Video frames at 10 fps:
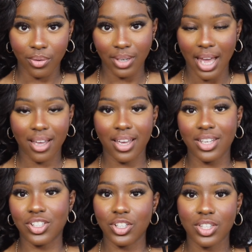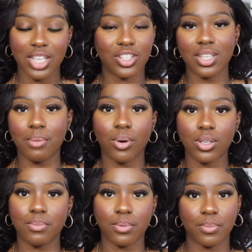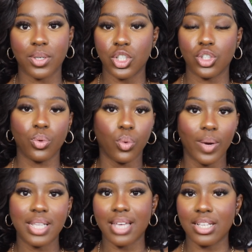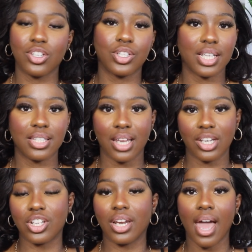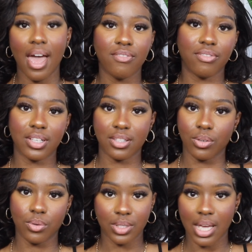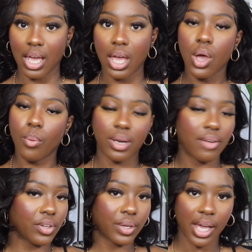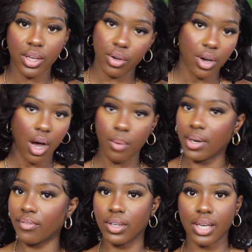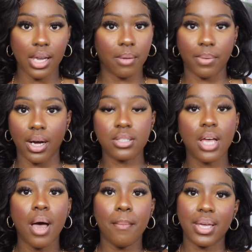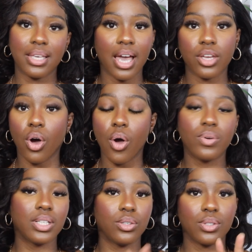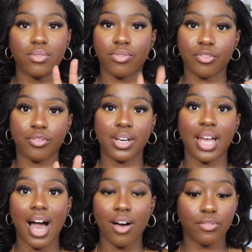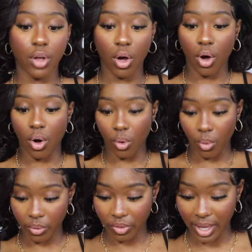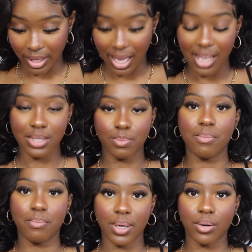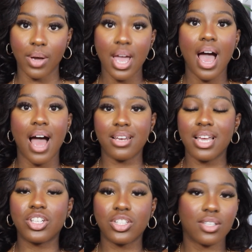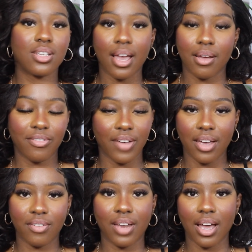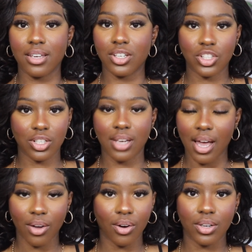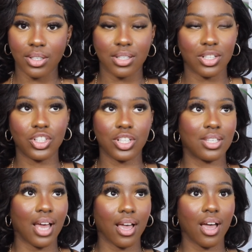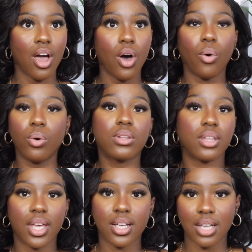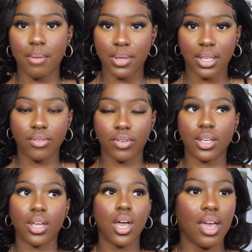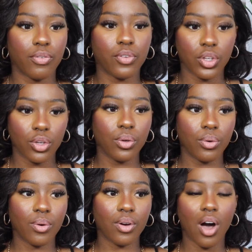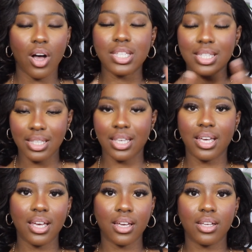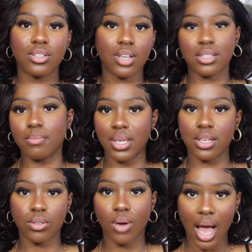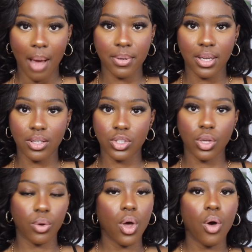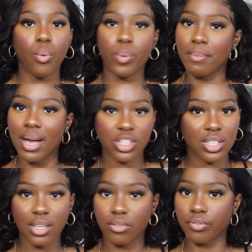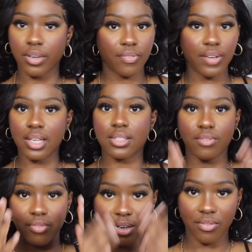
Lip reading: Like, it's just impossible, because you always get to your destination every single day, whenever you get in your car, whenever you get in a bus, but yet you're only using 3 out of the whole thing that has been built. And it's just like faith, like, and it's just like God, and it's just like all the things I believe in. If you can't see it, doesn't mean it's not happening. So we might just need 3 things in front